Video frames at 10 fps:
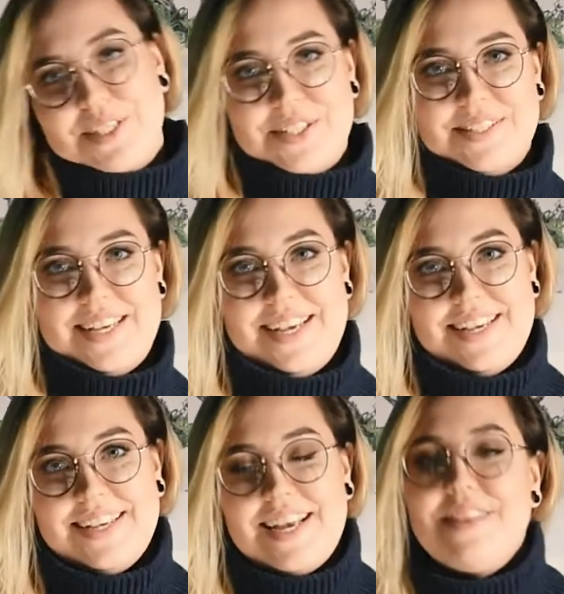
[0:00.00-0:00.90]

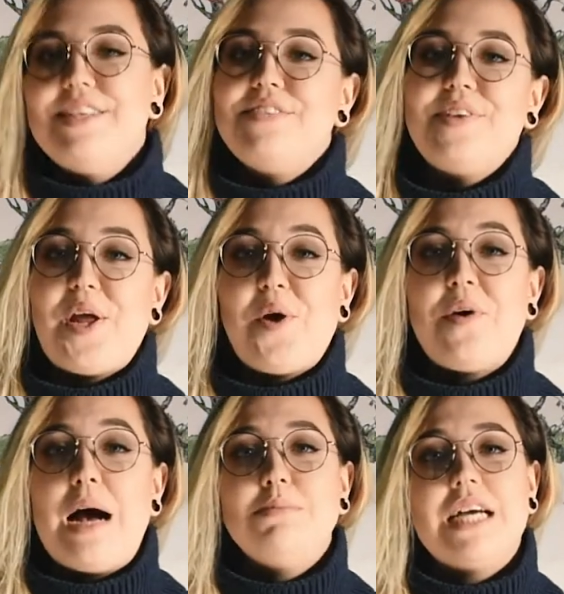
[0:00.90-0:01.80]
Chelsey. In this video,
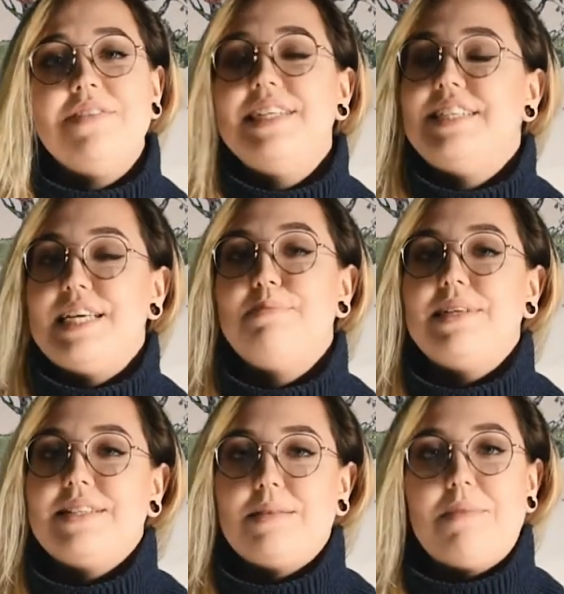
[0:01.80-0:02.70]
I'm diving deep
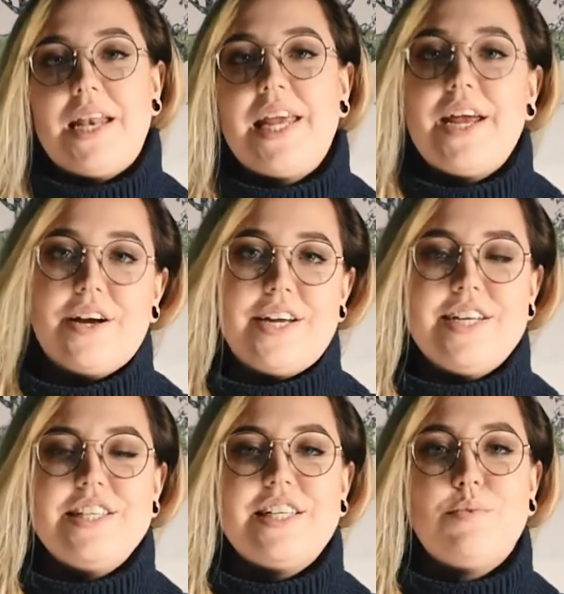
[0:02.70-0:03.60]
into the many
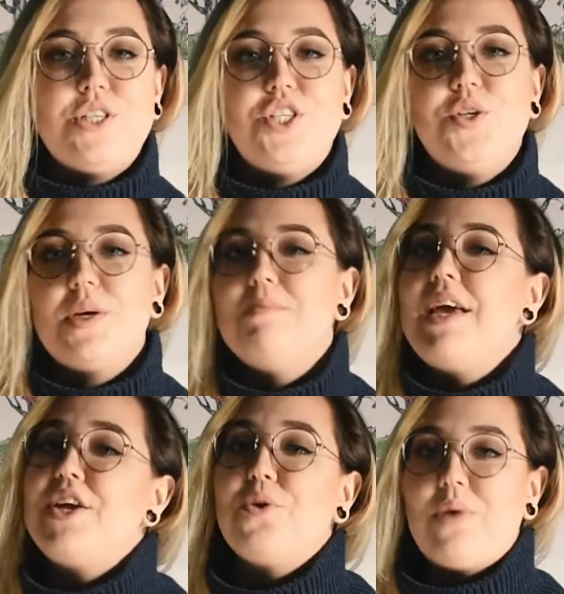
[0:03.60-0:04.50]
areas in which you can
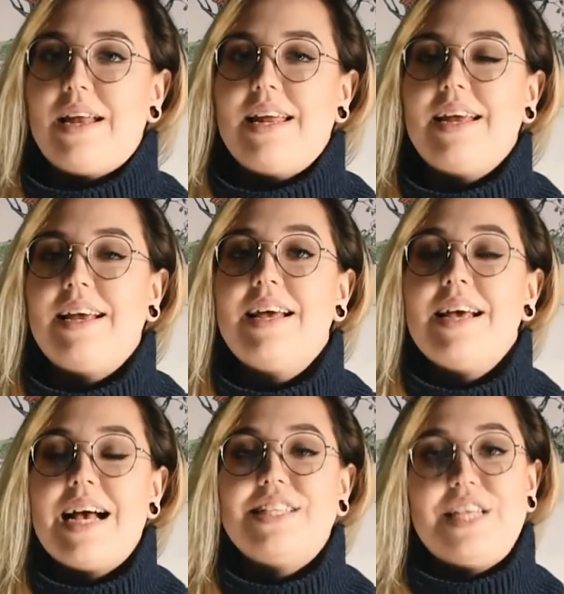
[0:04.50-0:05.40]
make your wedding
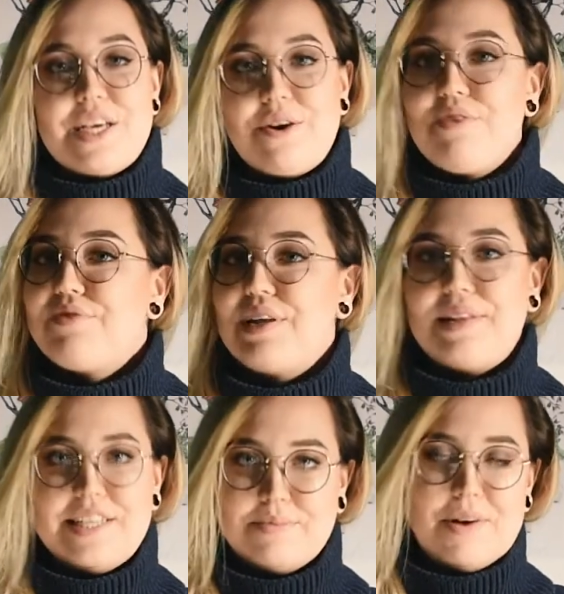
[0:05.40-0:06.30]
as
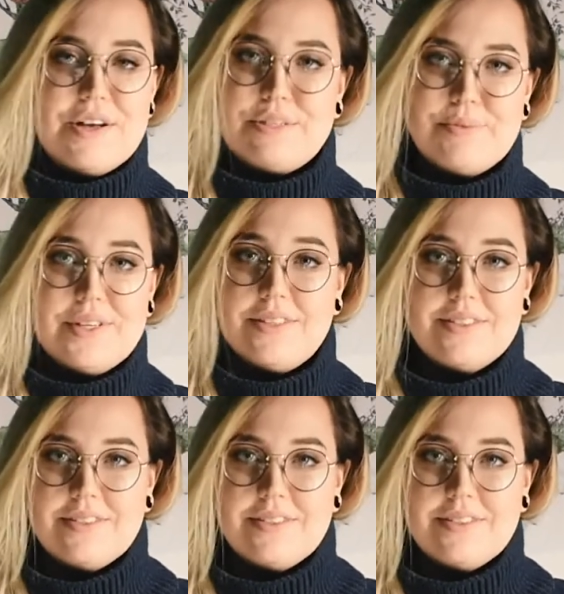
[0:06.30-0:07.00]
eco-friendly as possible.